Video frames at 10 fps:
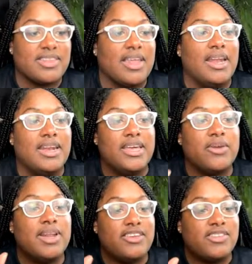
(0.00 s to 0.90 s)

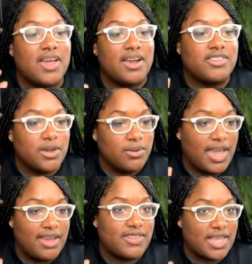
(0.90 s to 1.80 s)
literally starts your
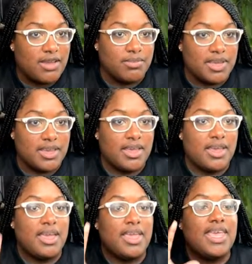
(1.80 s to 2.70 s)
case statement.
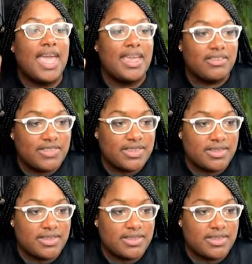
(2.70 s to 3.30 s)
Case.